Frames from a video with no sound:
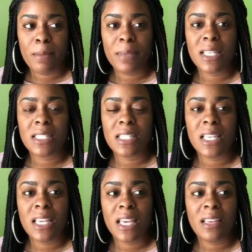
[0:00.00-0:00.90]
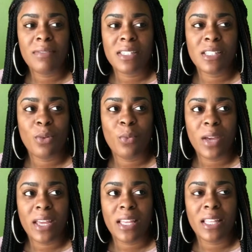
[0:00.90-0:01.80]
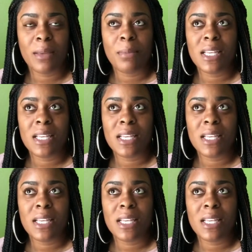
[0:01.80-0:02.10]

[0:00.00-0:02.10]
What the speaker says: Because he gave us a way, like